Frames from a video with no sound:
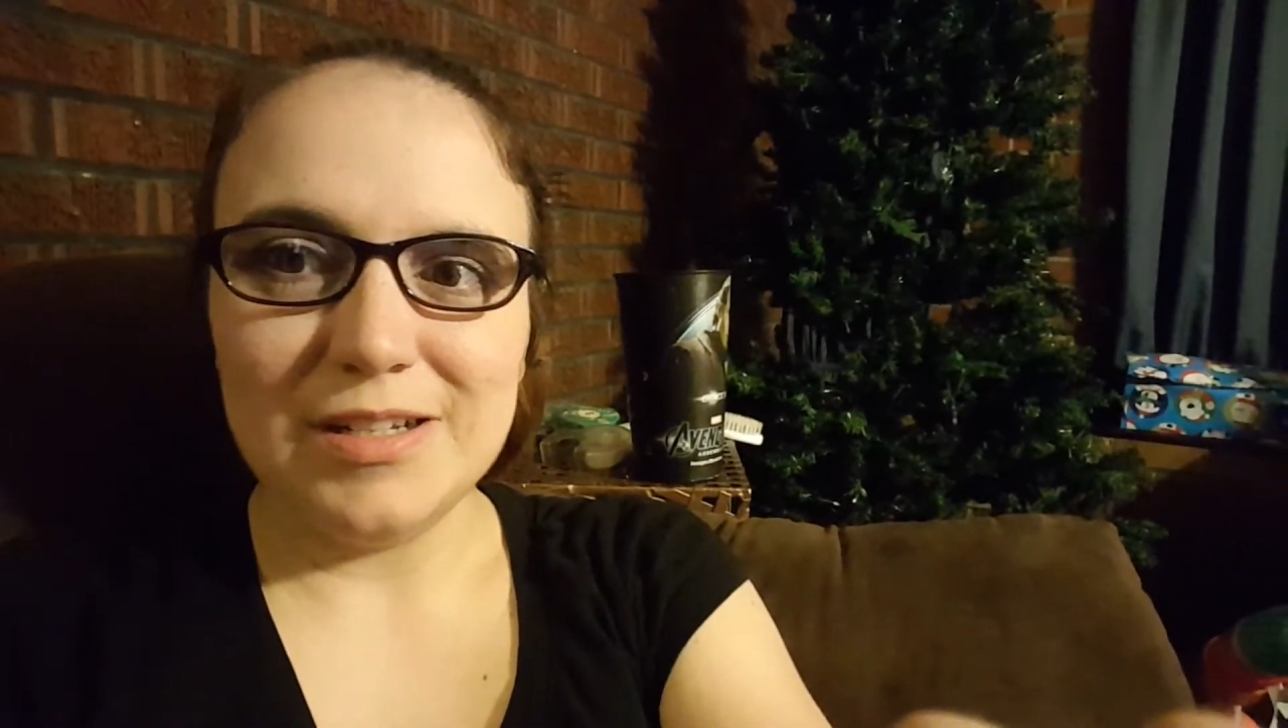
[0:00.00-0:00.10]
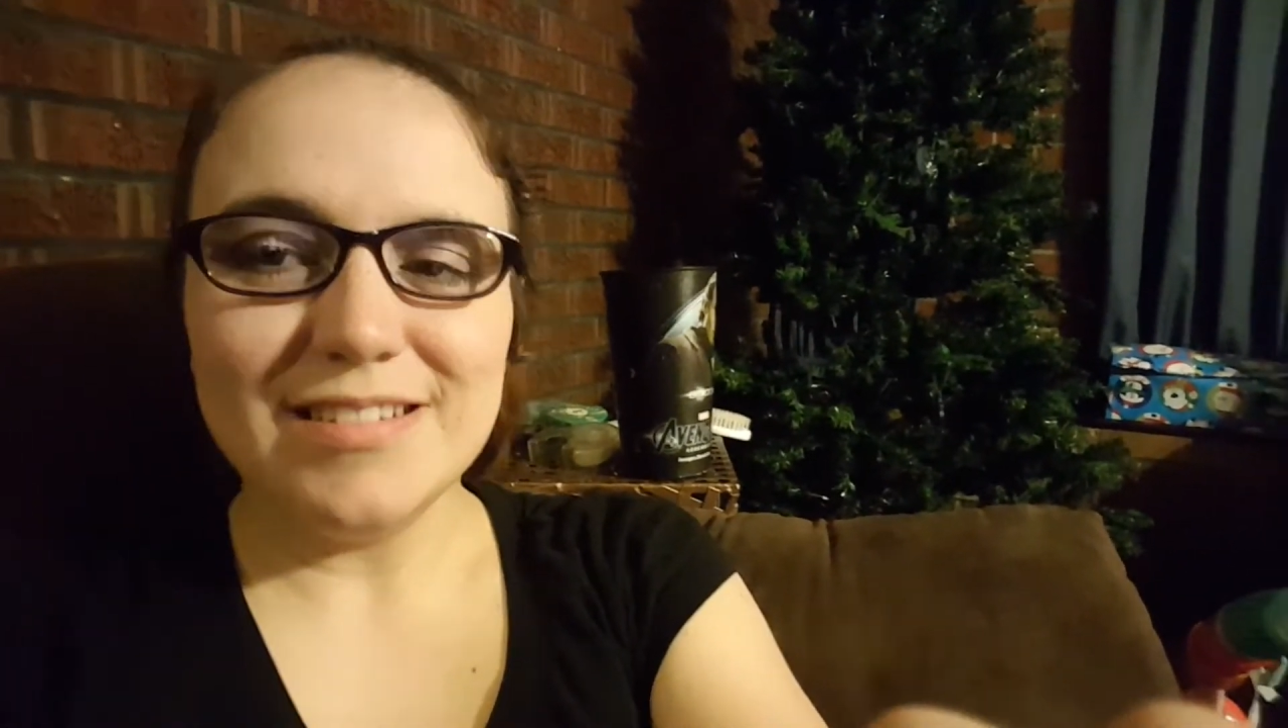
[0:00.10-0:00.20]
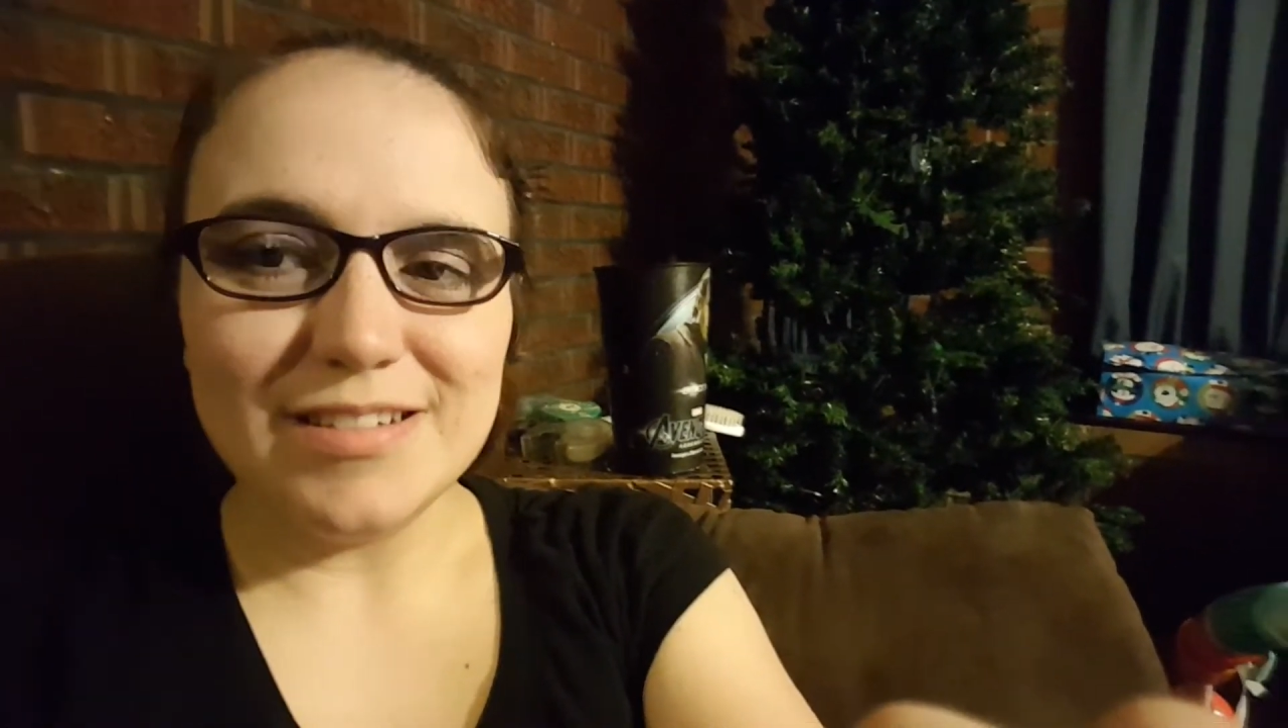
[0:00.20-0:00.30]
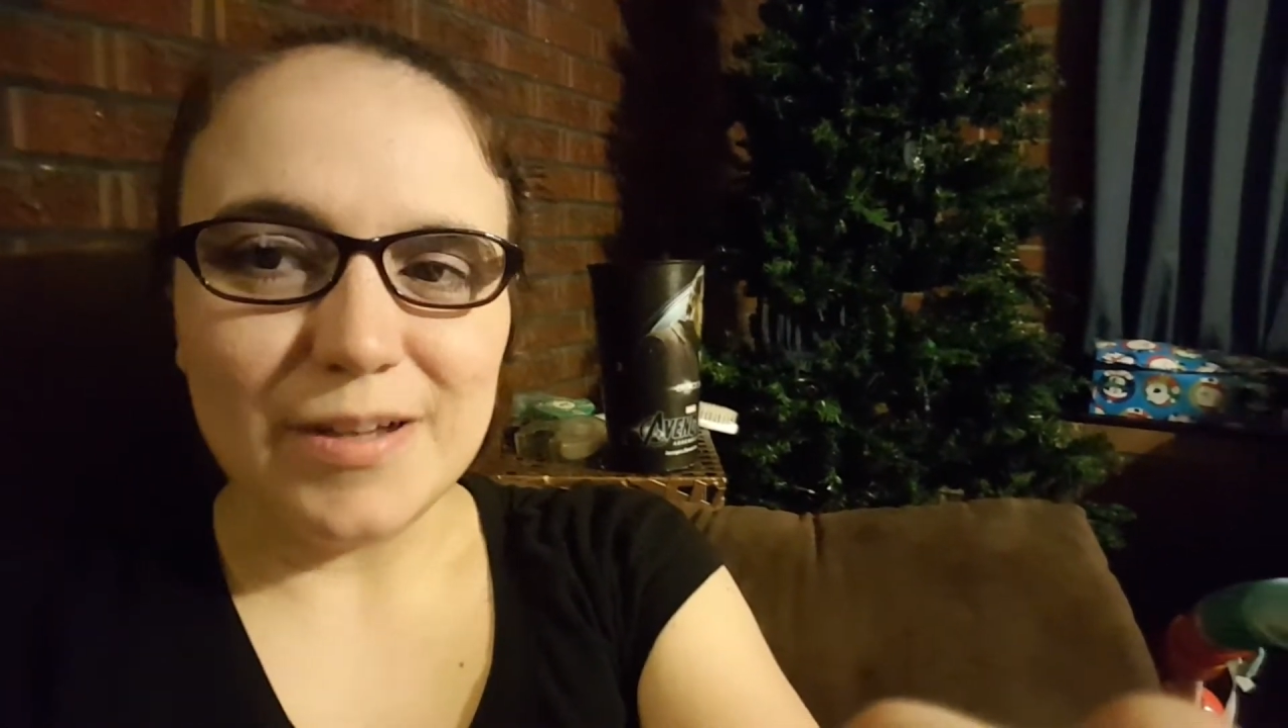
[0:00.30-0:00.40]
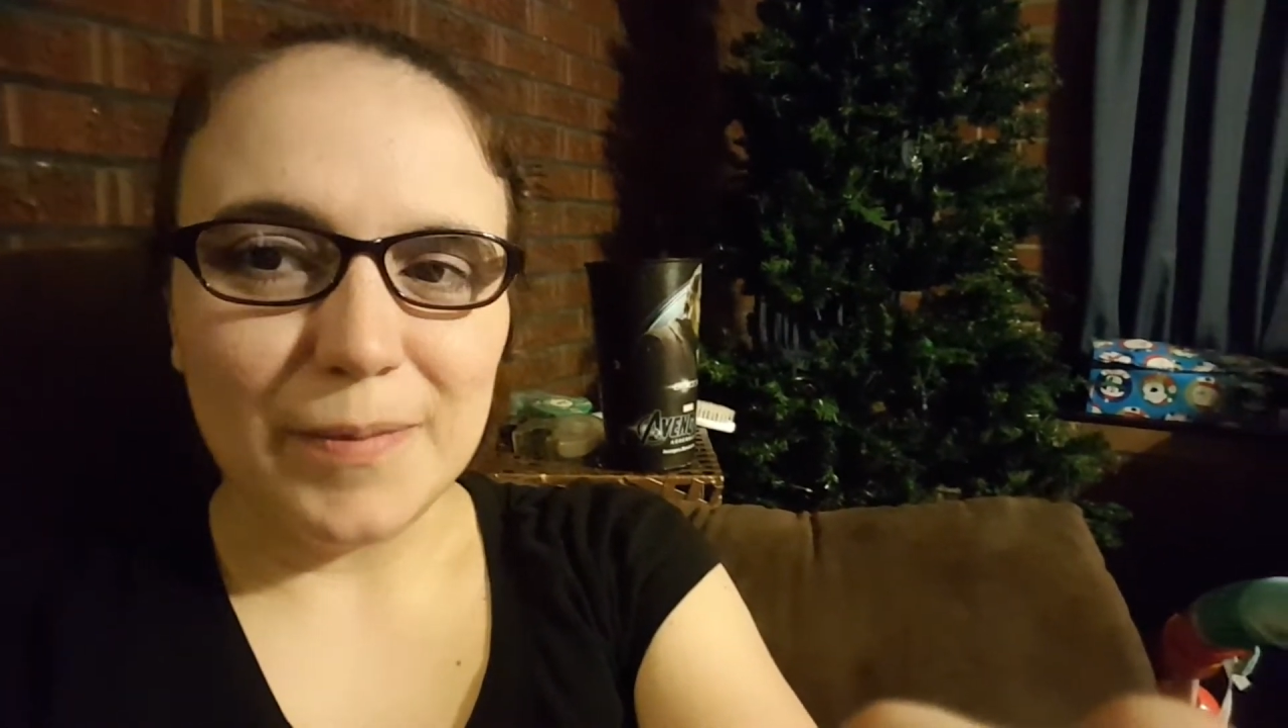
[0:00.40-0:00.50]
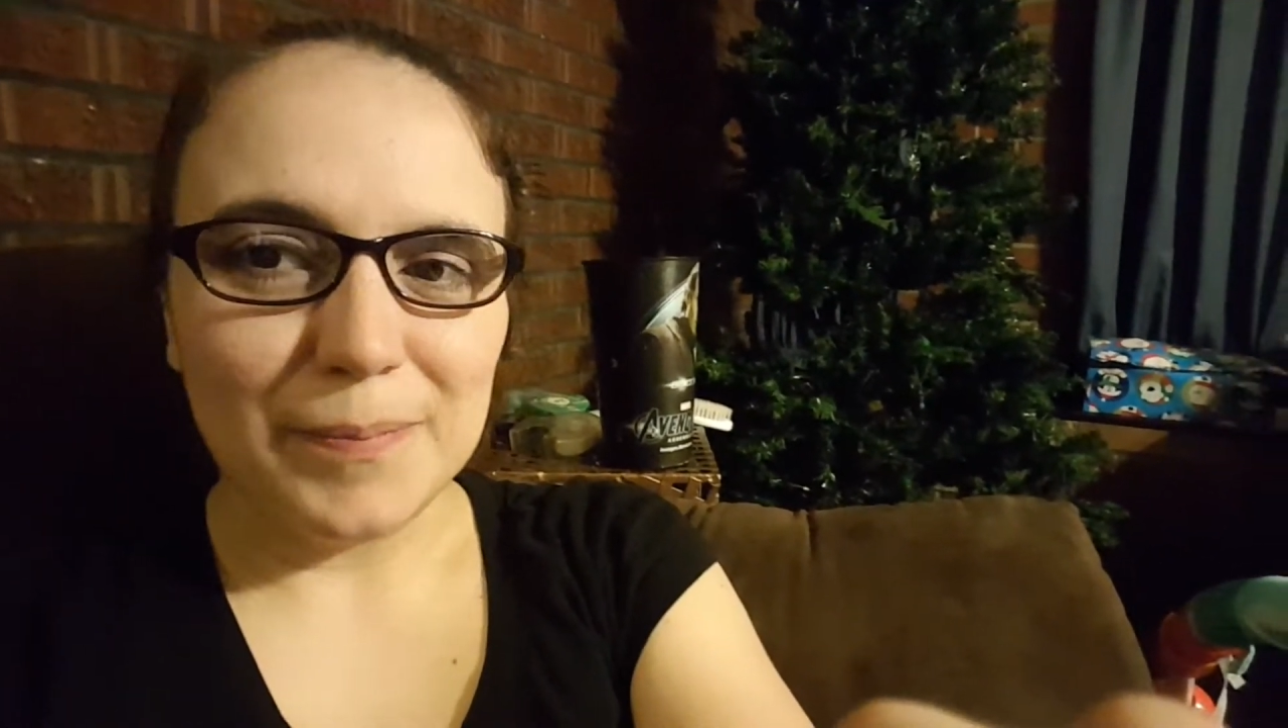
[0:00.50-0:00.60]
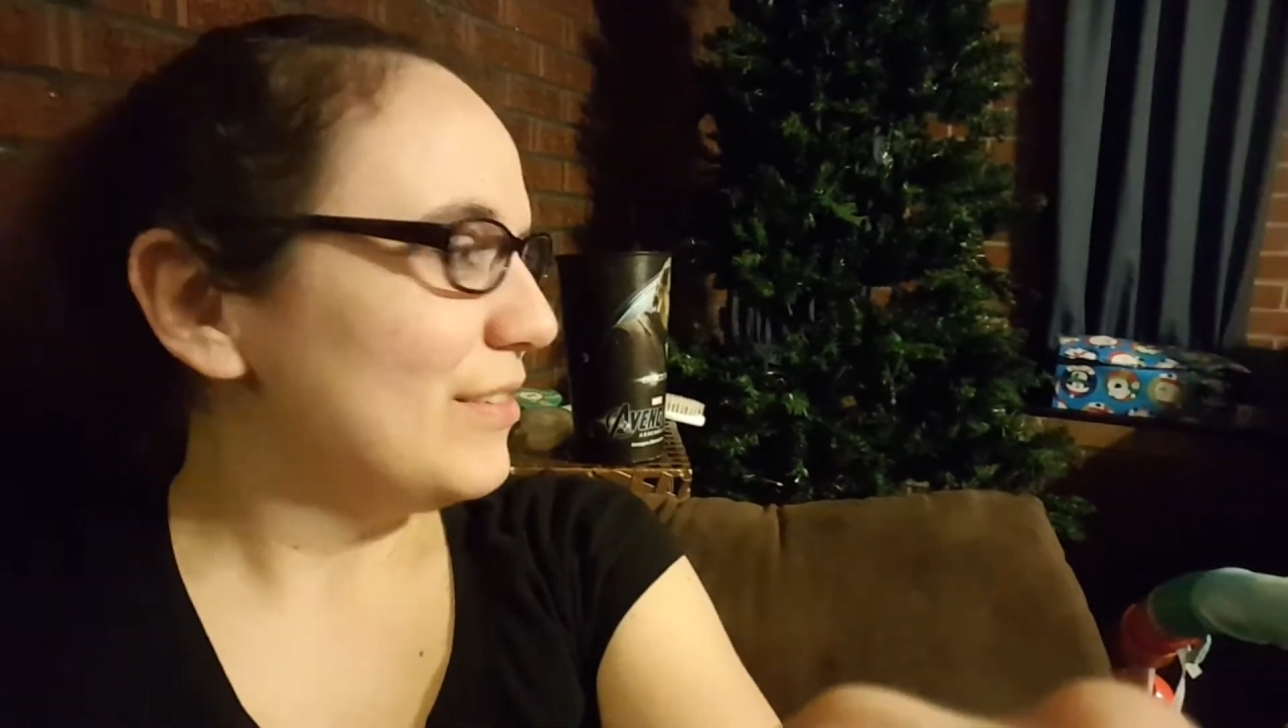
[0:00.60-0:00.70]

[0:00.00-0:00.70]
So,